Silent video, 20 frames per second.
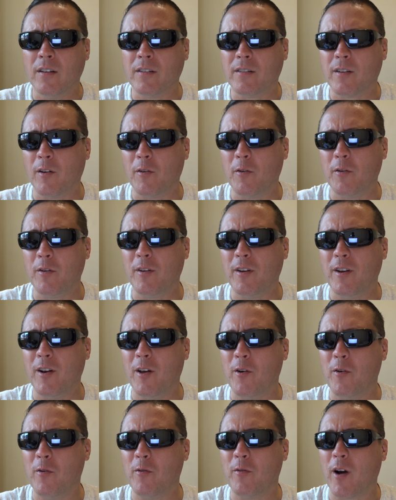So, you
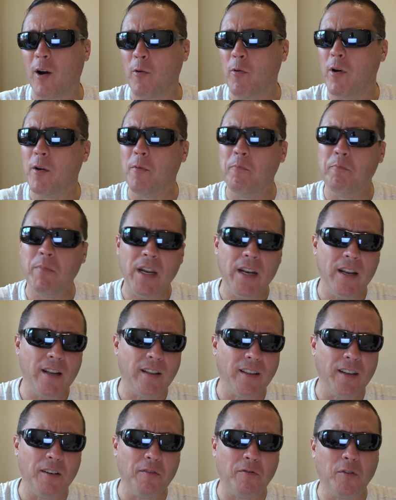know, I went
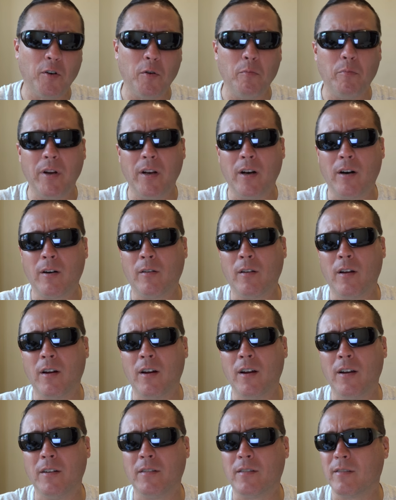immediately to Philippine
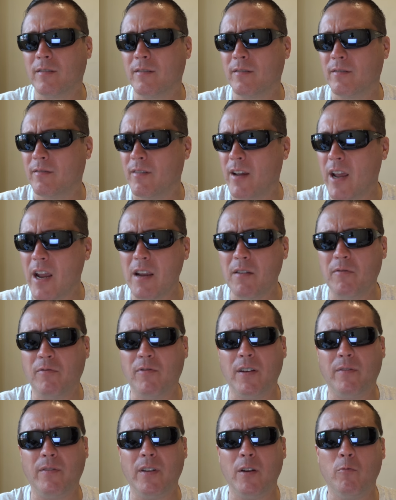Airlines,
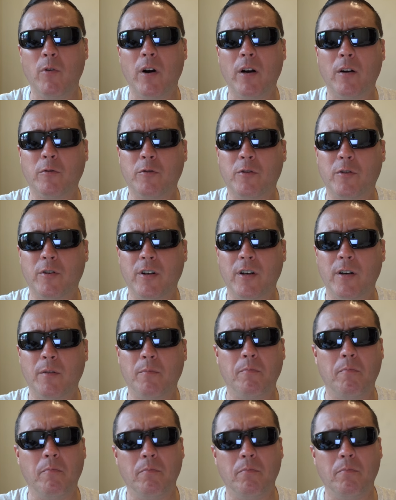$850 round trip,